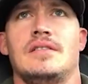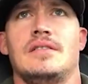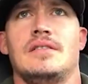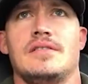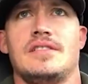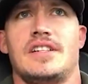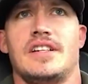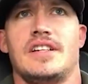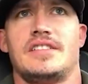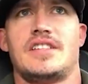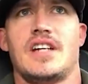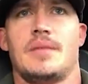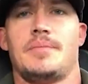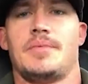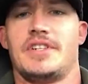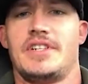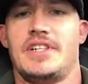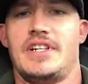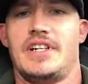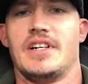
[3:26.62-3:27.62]
it was a good
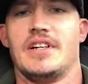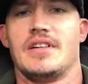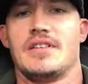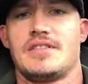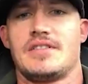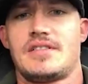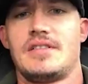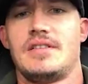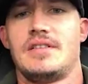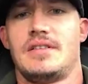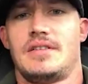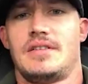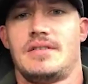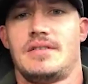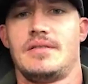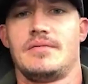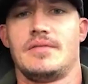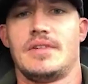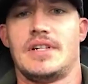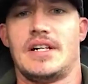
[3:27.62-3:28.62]
couple of years
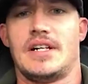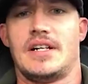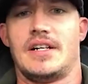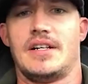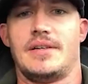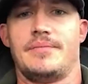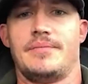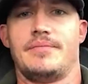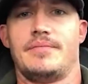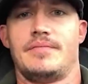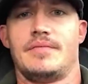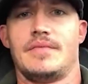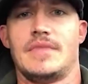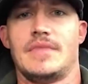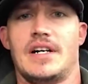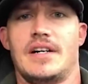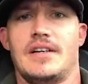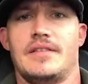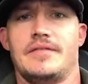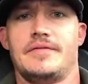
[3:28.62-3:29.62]
um,
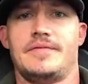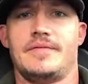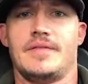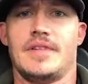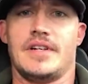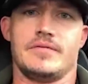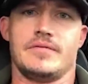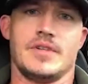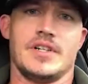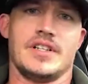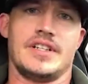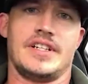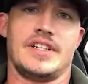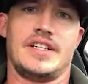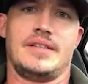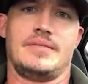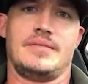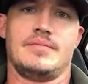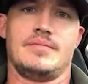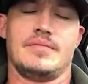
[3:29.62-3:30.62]
of of
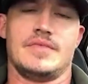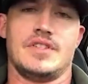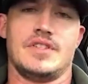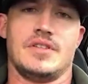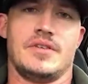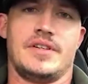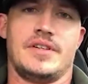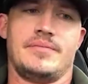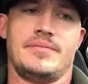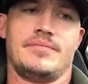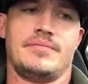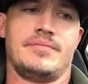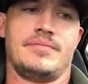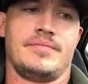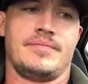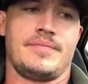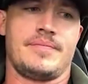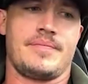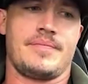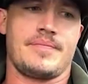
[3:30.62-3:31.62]
really doing
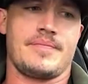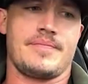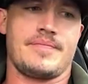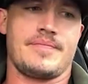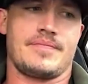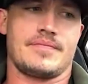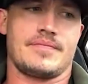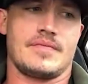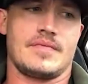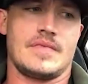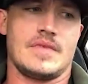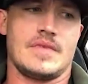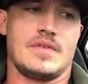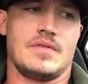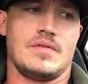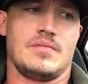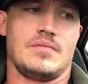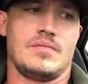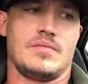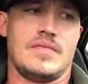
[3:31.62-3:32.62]

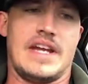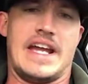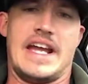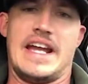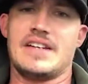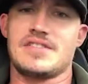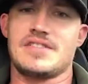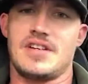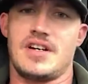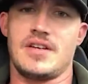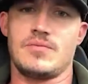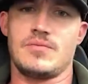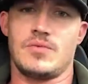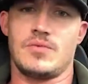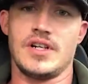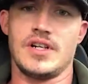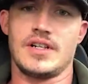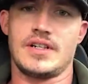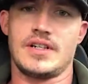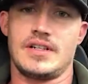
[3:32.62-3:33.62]
hands-on
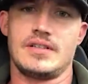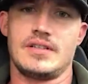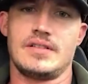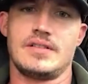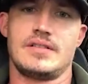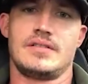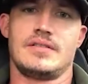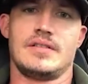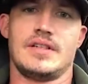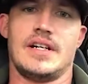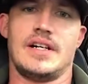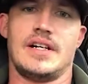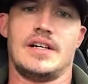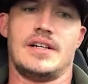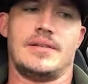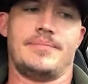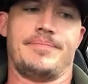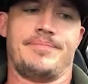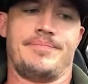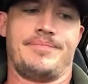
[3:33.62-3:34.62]
work
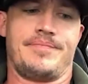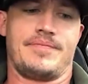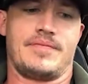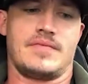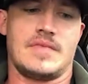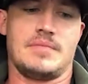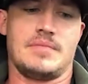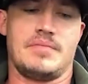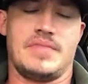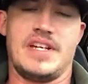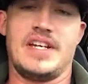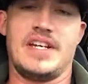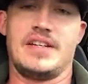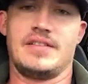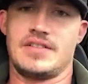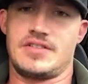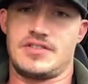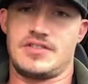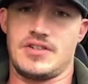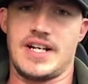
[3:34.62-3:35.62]
um,
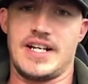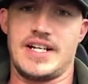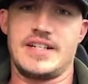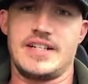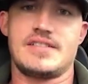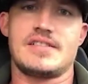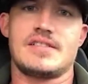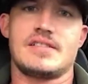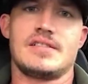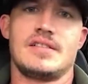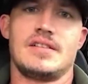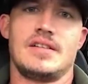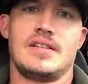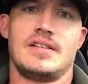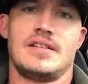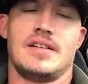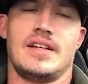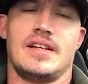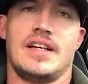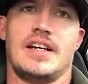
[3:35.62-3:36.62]
being the trades
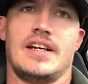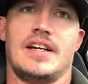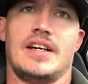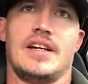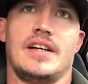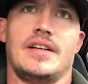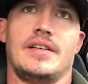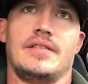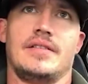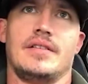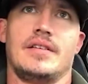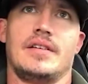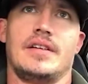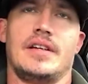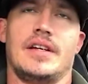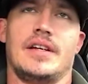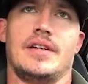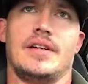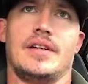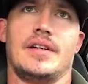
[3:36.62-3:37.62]
and
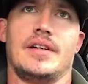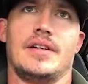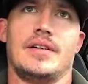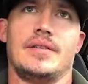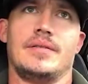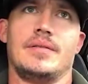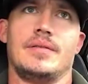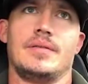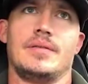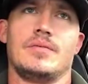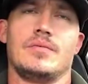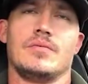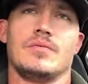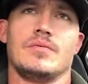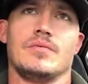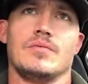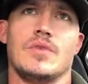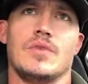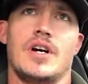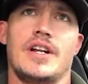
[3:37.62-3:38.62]
and
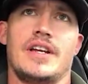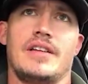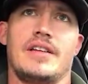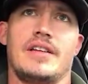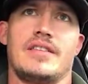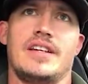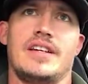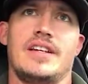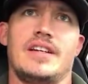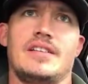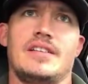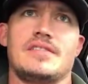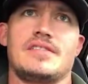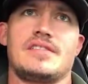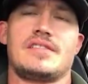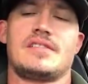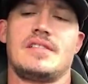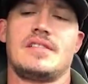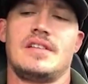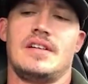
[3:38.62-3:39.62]
running
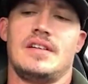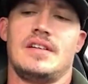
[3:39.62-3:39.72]
things